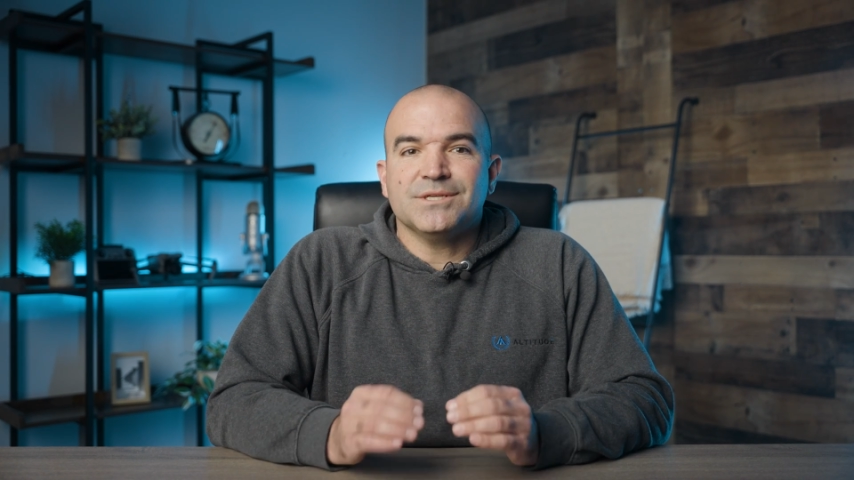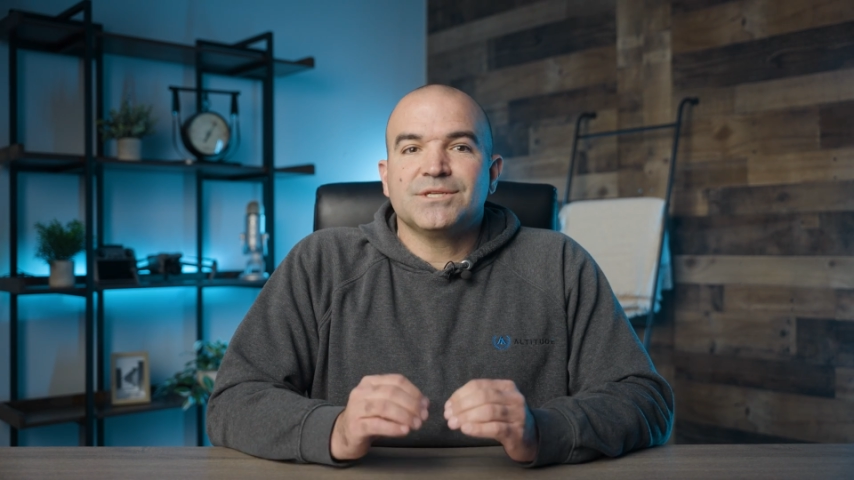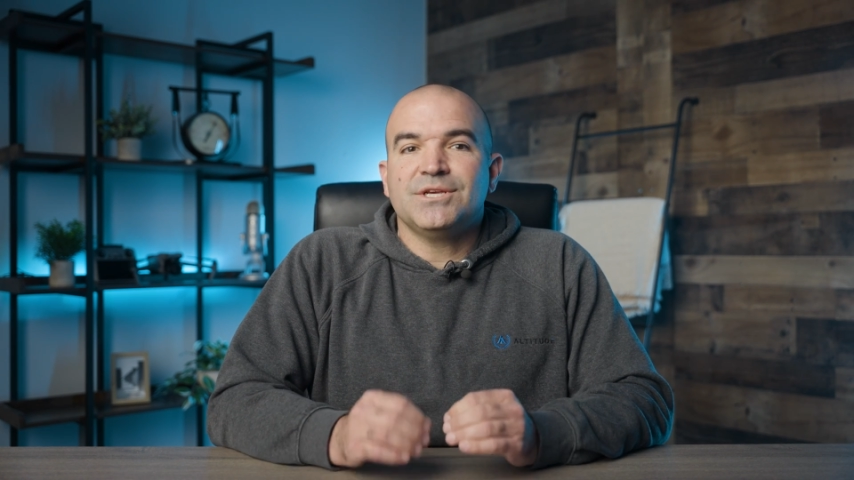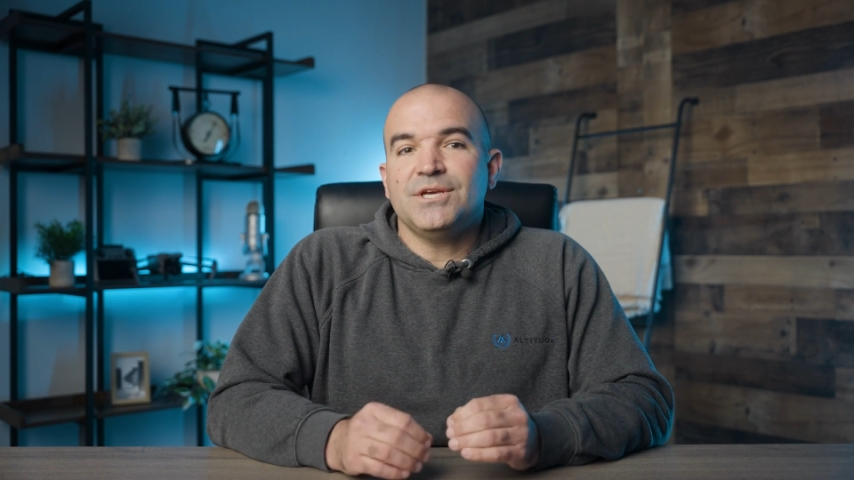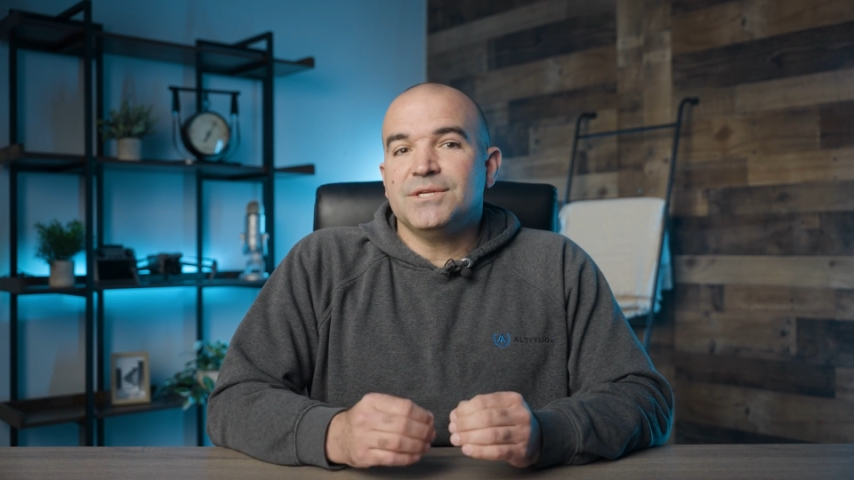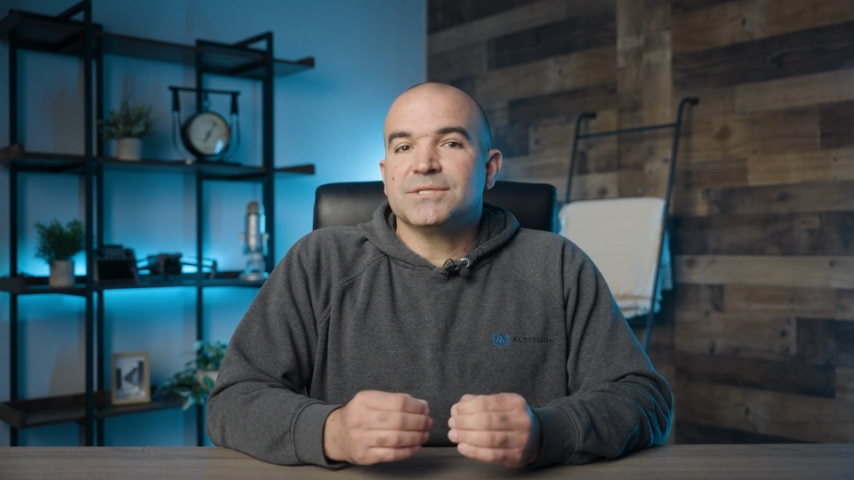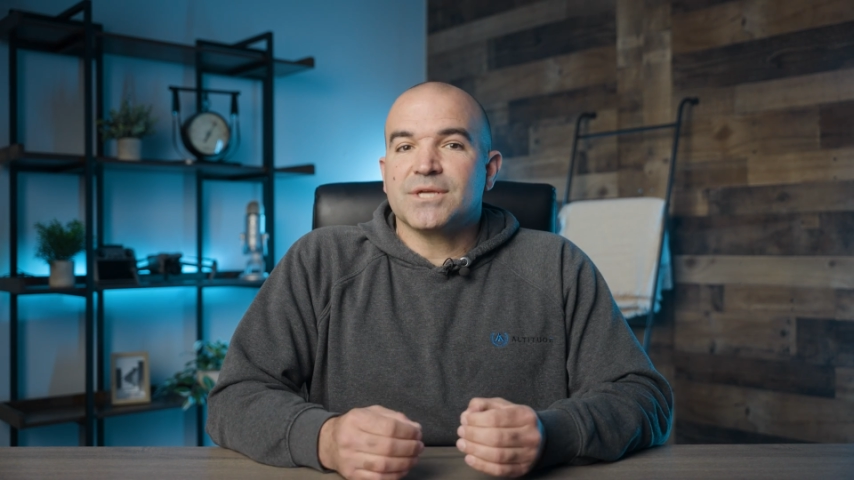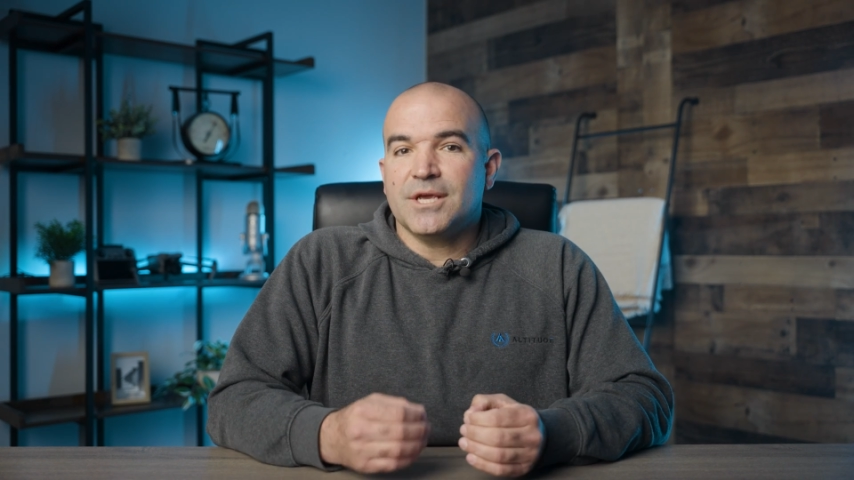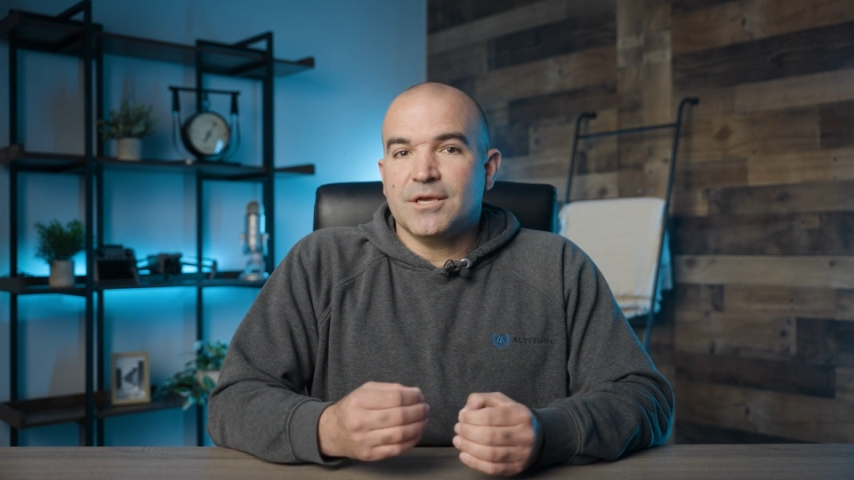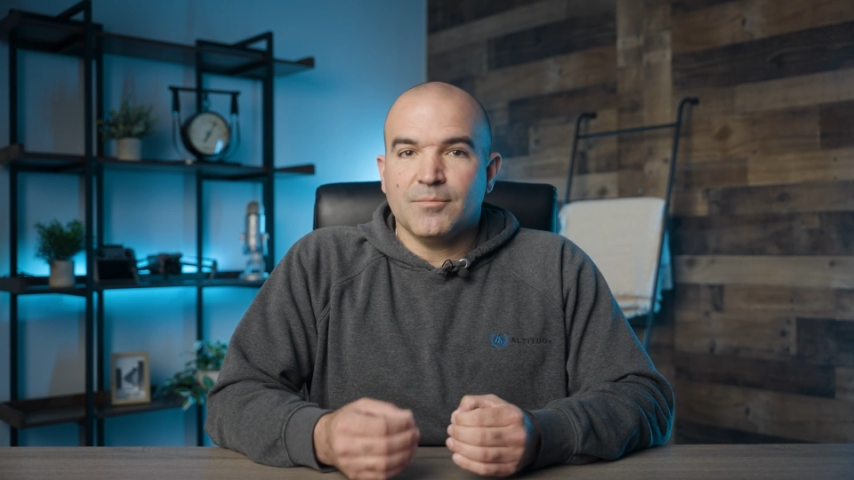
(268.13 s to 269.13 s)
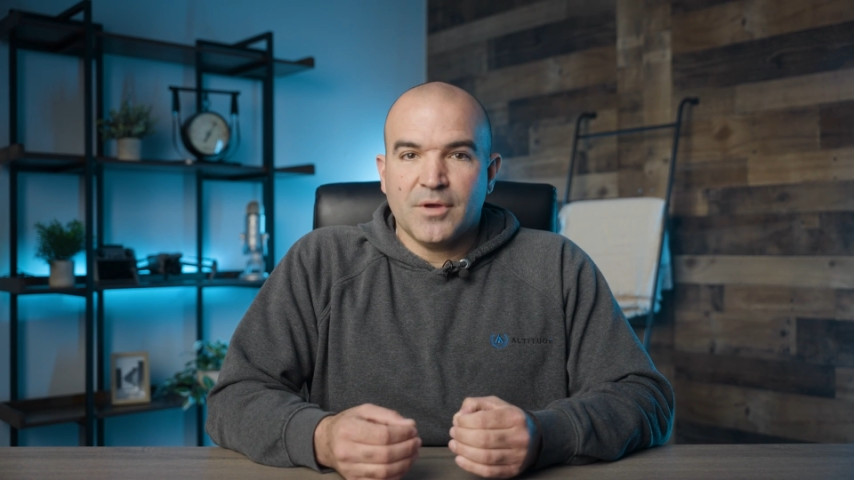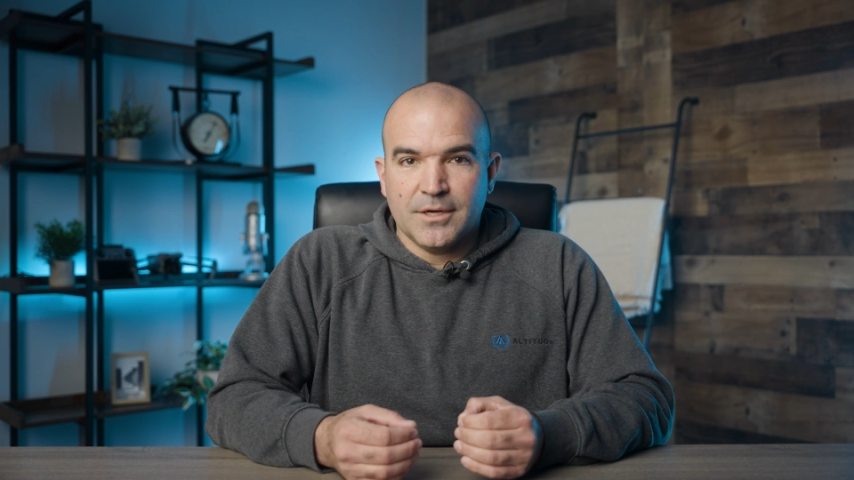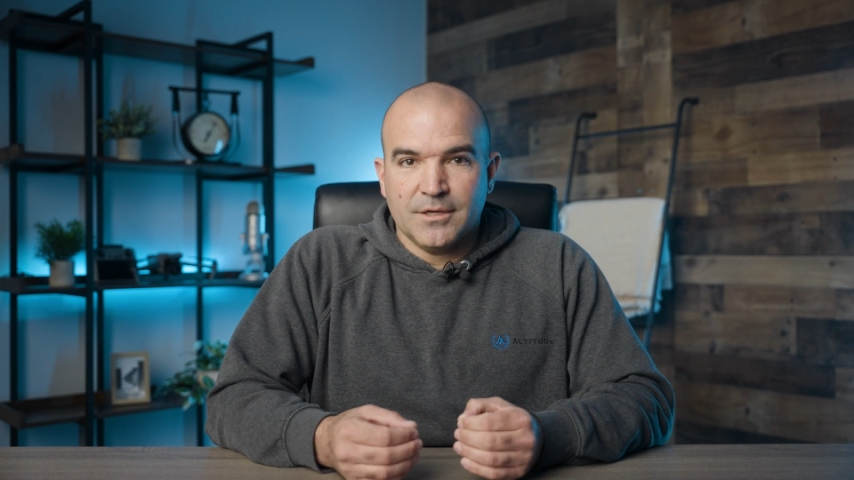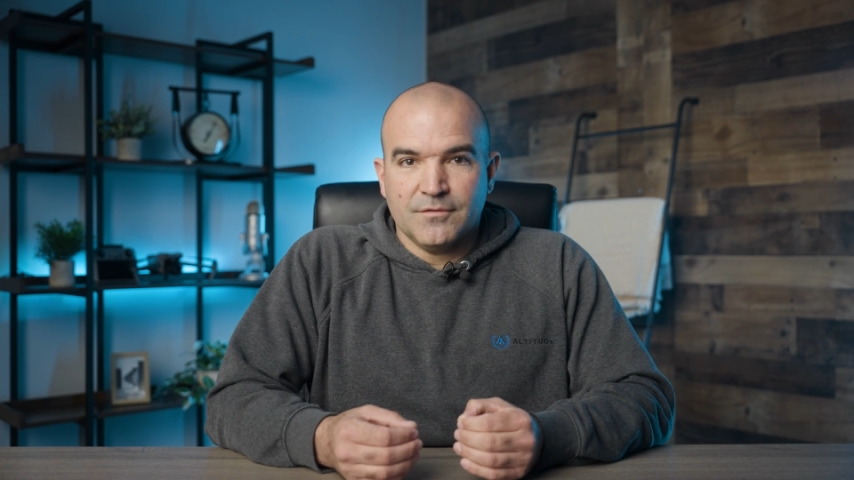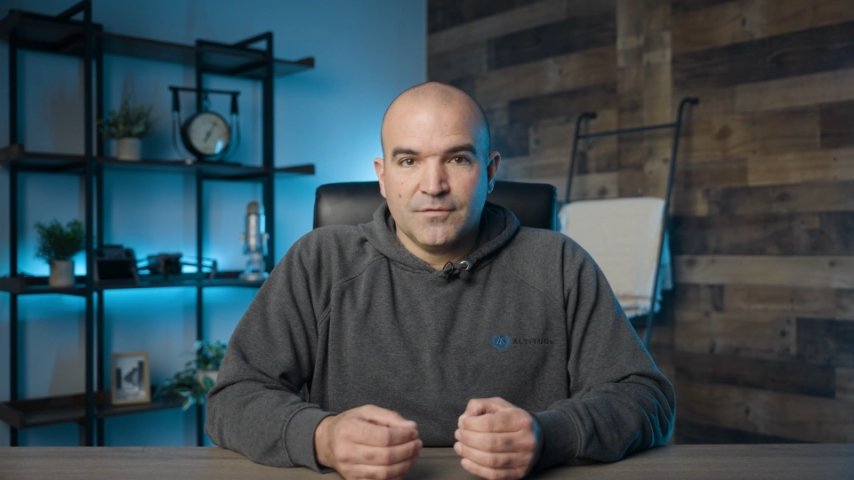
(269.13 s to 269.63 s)
is key to staying
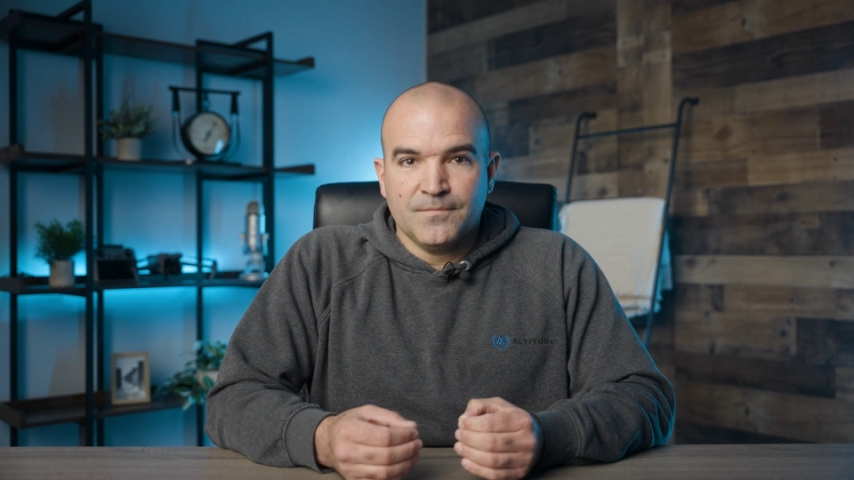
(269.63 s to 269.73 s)
competitive.